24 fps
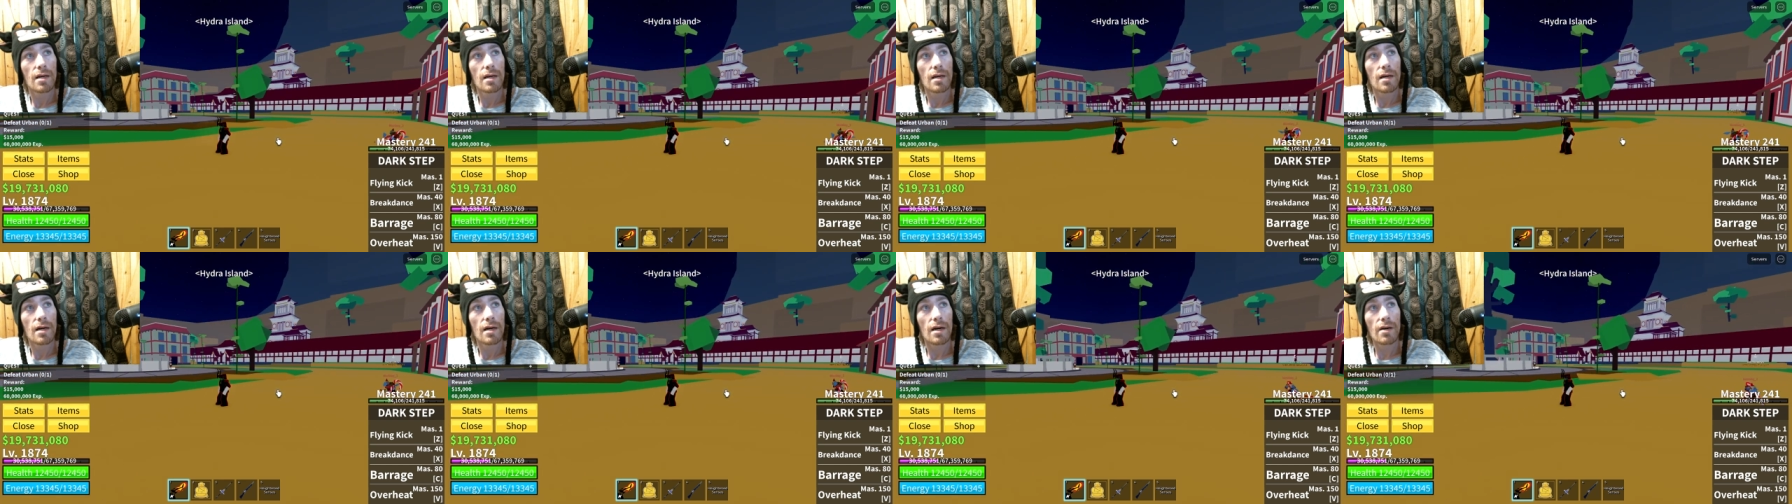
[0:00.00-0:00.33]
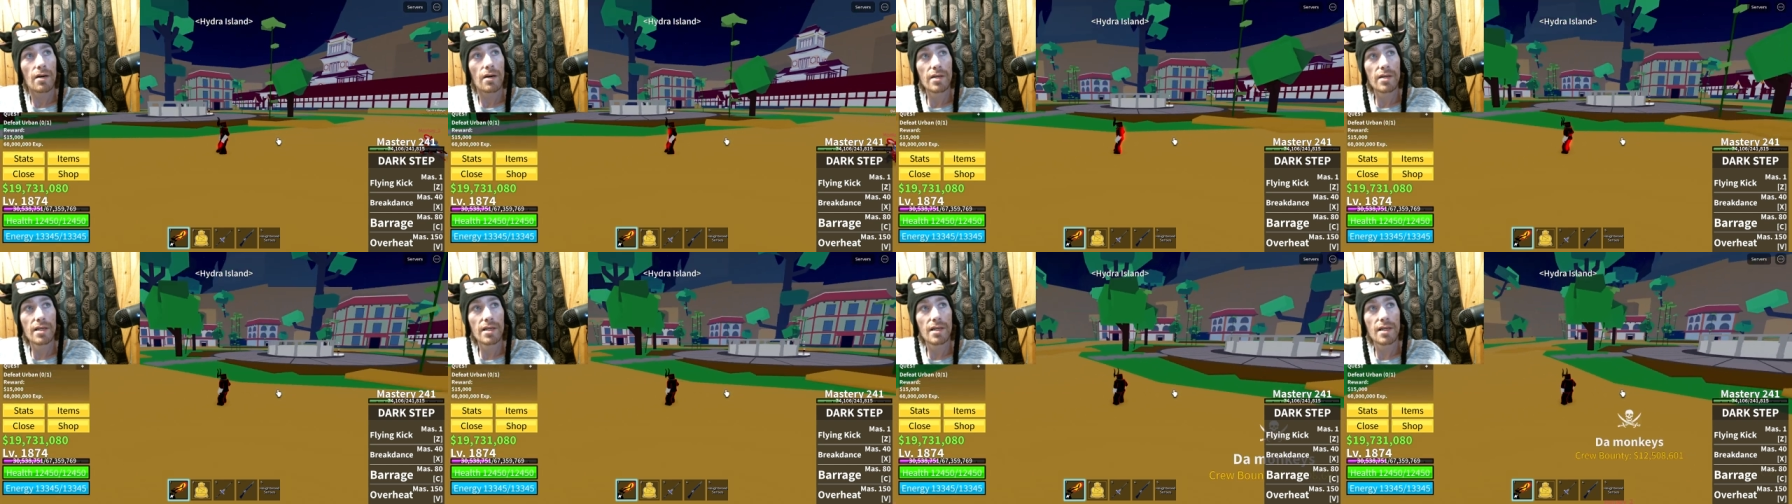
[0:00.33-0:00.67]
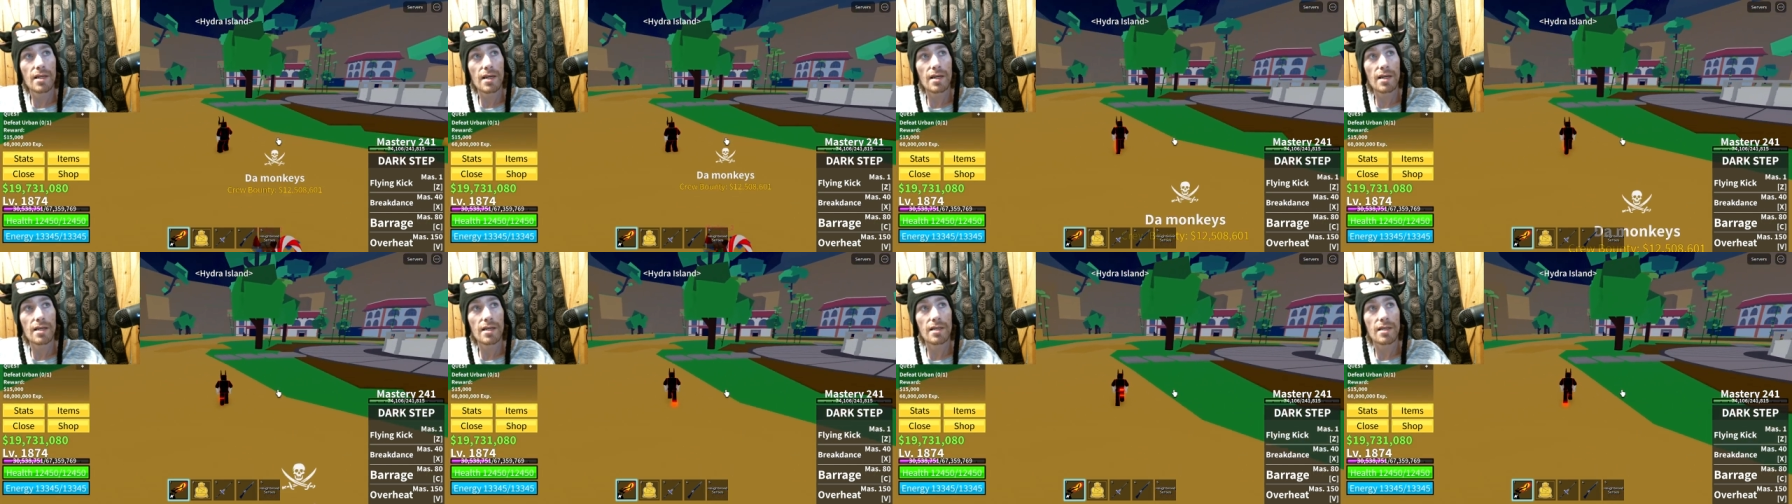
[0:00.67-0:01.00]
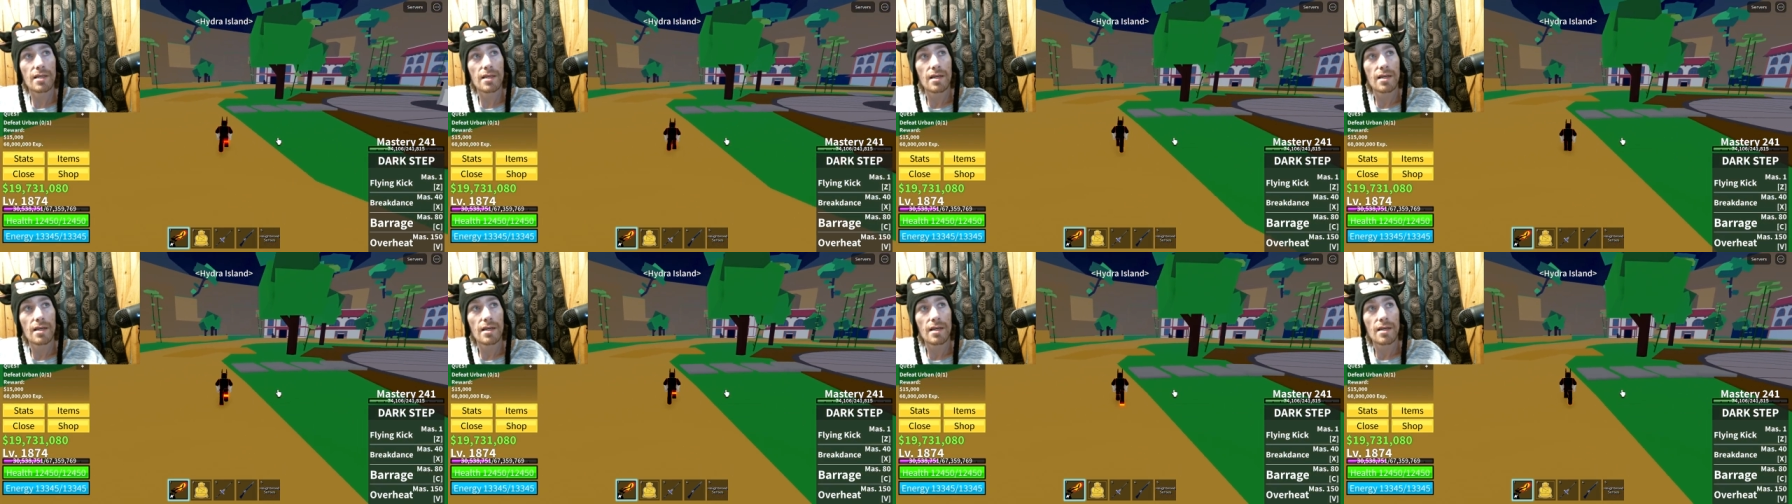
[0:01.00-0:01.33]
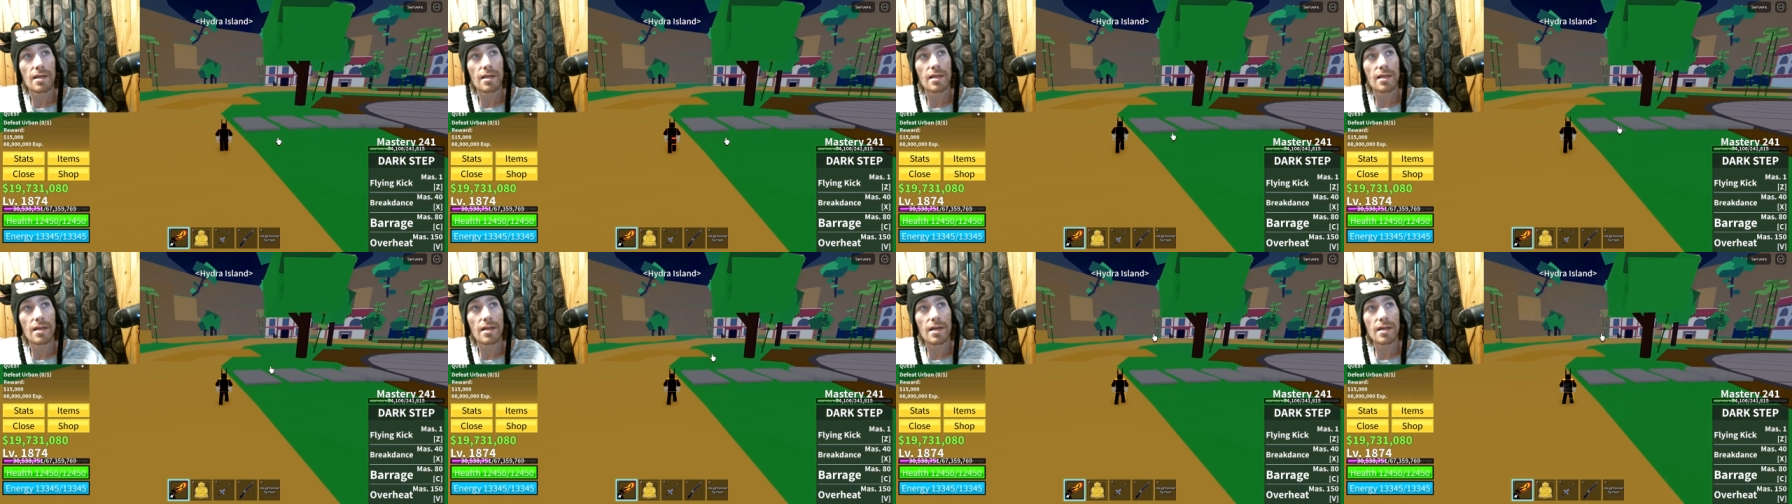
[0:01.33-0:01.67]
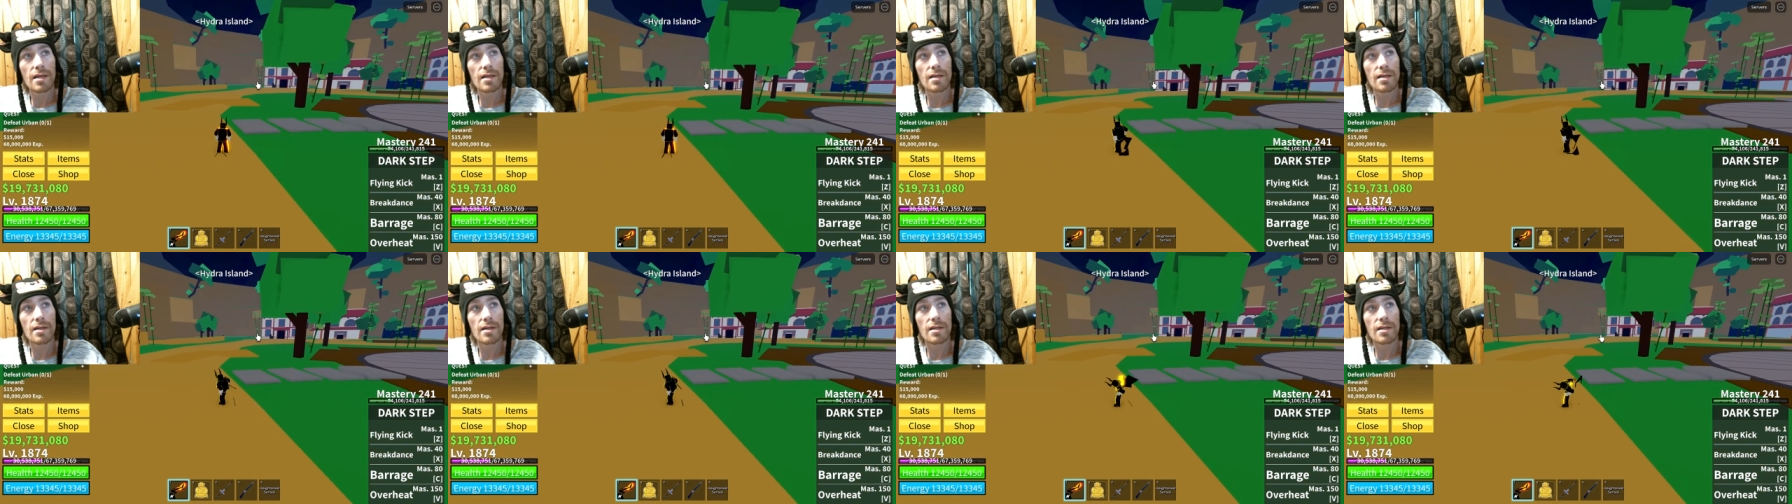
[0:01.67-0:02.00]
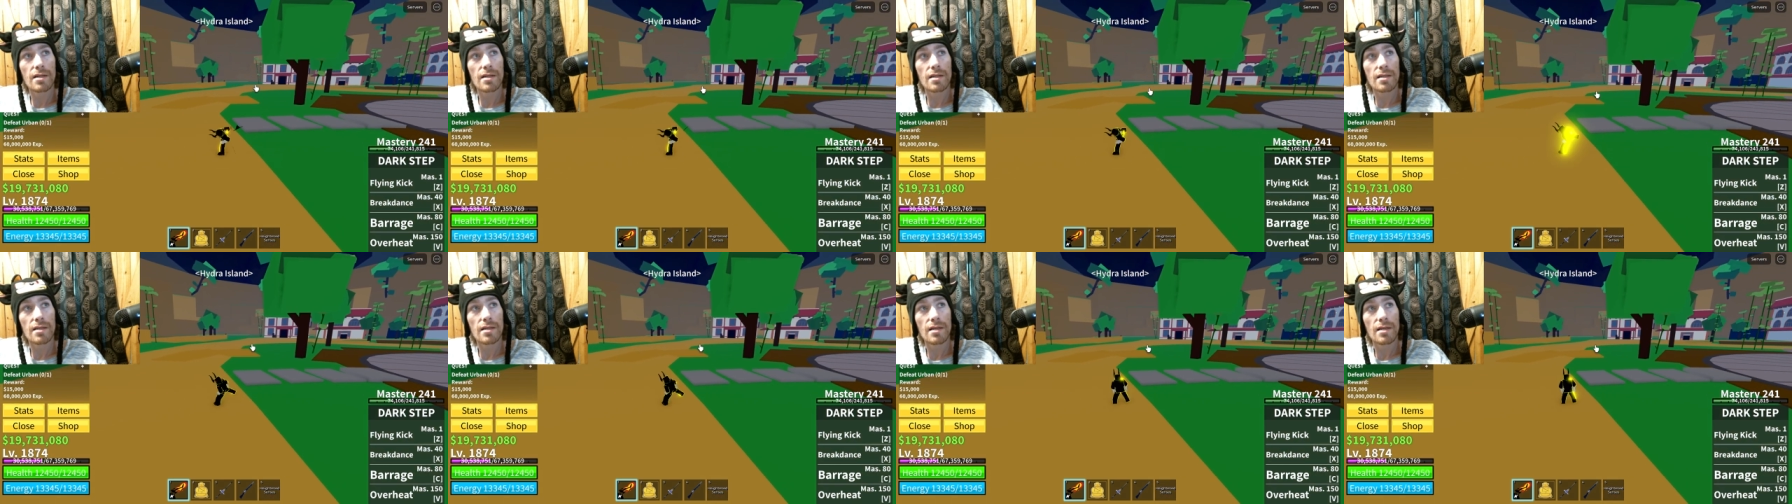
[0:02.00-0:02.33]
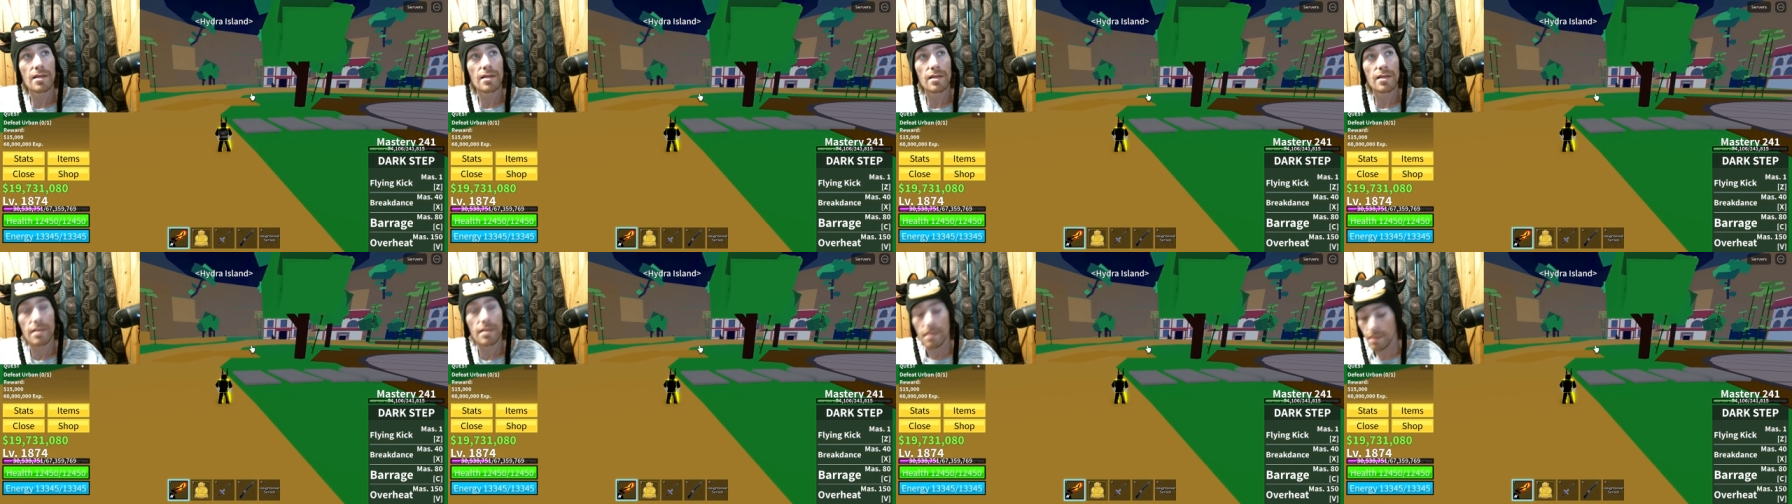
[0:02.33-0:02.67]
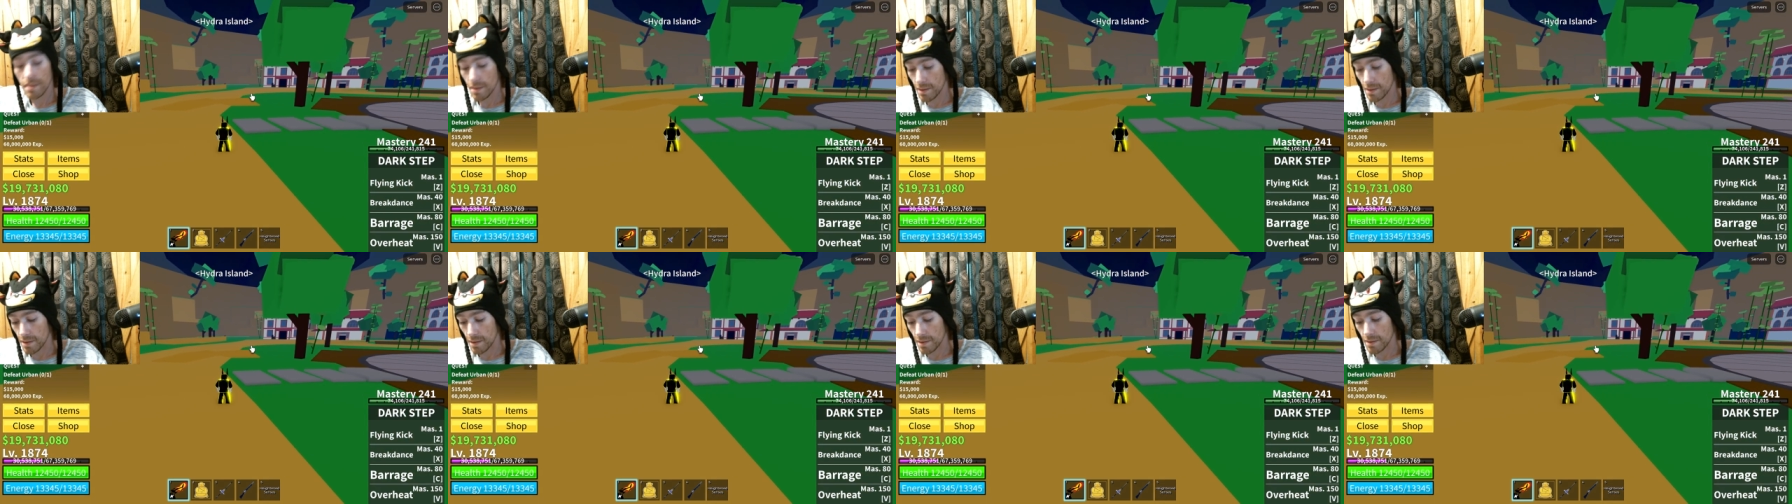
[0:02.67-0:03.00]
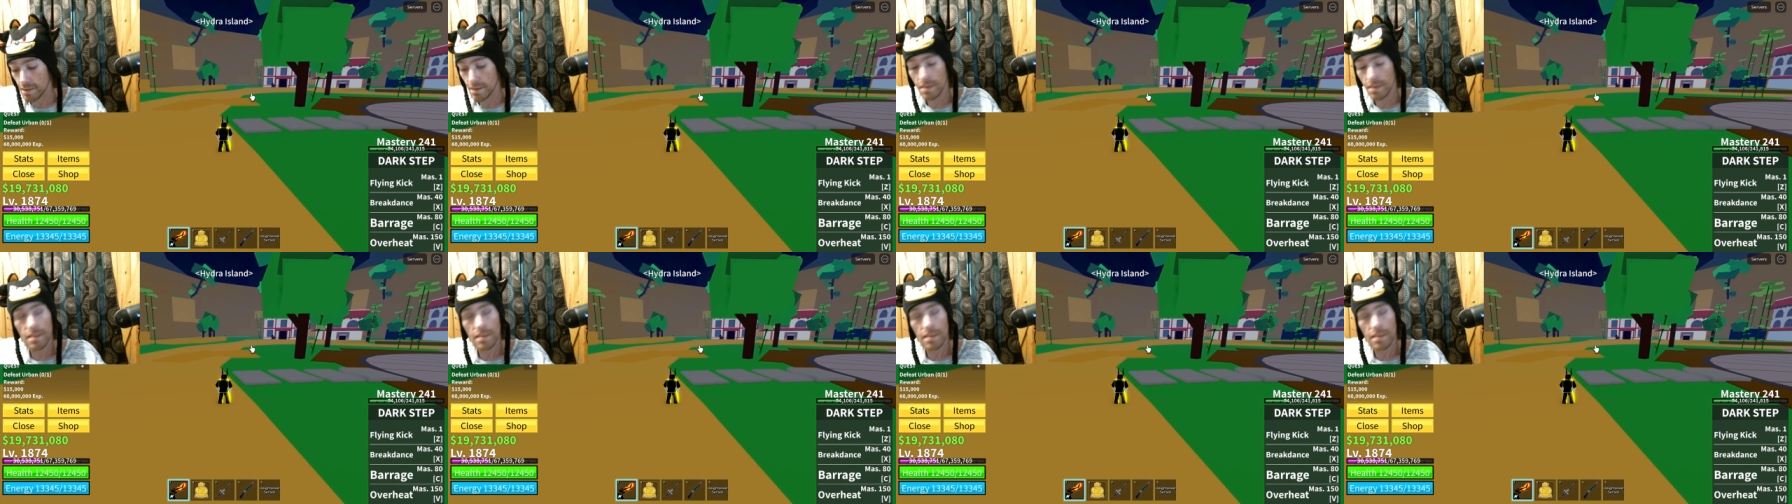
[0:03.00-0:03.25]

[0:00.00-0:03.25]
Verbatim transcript: Oh, he does. Thank goodness. Hold on.